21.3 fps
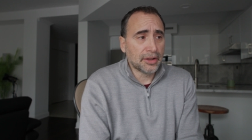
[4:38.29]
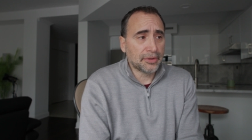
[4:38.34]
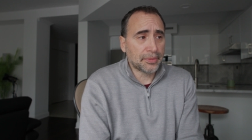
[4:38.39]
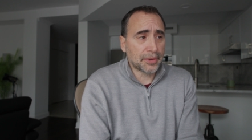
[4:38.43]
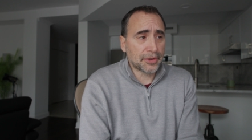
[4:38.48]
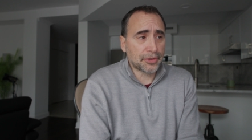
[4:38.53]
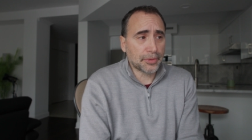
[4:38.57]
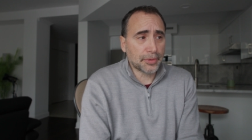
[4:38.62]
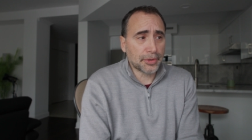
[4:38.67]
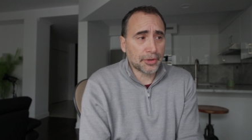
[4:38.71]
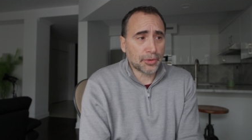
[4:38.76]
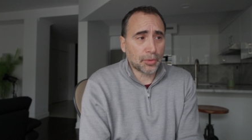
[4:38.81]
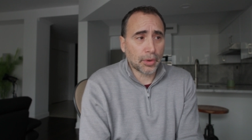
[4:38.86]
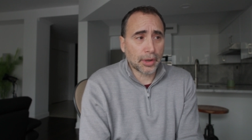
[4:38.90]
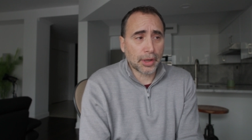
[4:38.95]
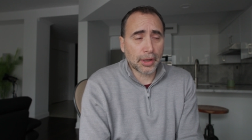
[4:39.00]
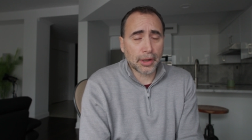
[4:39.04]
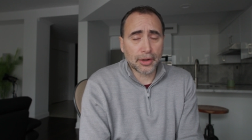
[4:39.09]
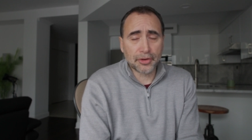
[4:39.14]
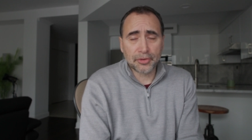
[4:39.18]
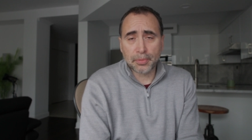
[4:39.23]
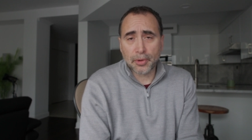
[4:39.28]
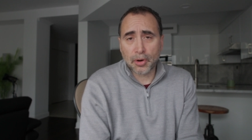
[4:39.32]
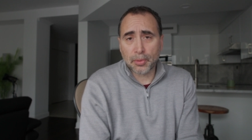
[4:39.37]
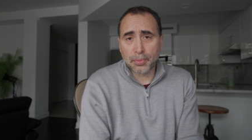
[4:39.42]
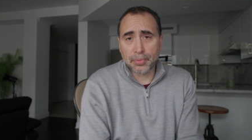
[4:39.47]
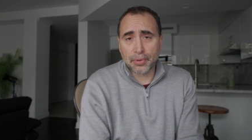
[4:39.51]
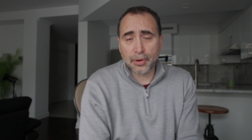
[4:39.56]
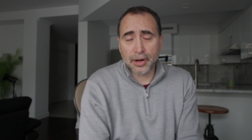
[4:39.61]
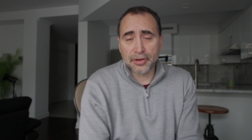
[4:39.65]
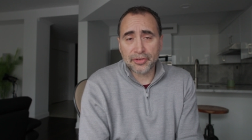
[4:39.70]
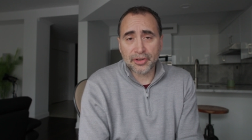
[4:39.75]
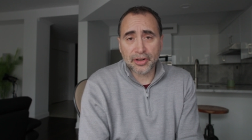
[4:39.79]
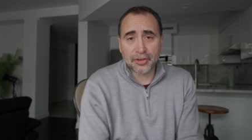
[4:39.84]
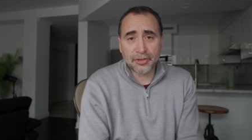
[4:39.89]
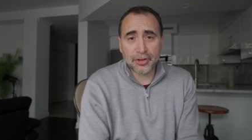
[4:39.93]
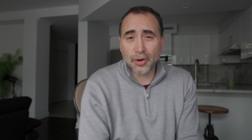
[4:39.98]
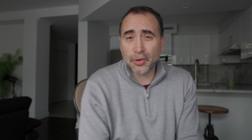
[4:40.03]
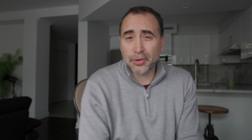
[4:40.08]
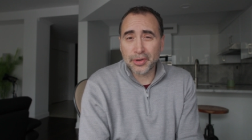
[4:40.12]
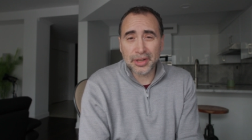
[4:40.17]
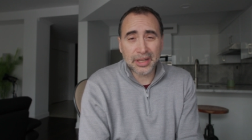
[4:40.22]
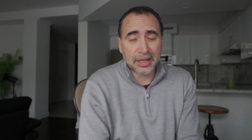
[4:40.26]
especially when you work on small projects, you
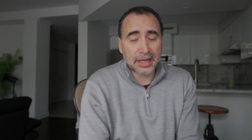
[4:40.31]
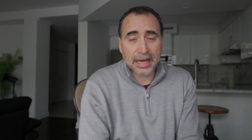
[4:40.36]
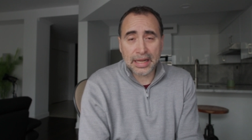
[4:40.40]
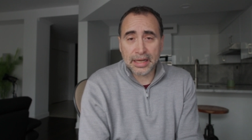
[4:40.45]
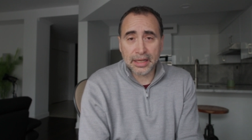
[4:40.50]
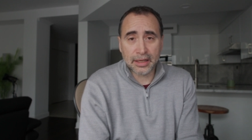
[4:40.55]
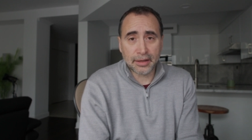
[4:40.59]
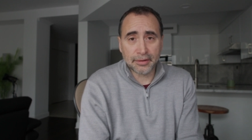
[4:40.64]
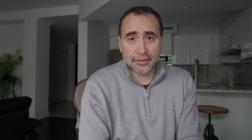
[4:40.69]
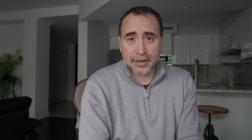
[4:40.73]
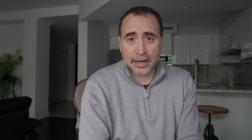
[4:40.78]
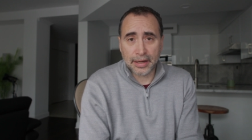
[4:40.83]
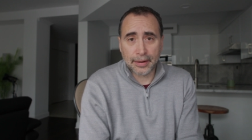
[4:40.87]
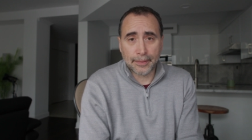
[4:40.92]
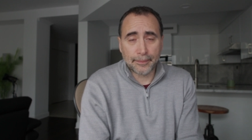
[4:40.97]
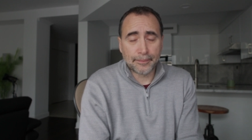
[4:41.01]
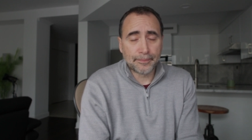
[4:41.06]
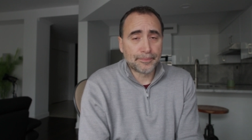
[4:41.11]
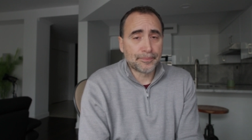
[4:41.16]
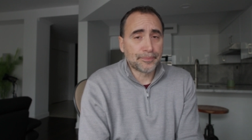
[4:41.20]
don't need any of that.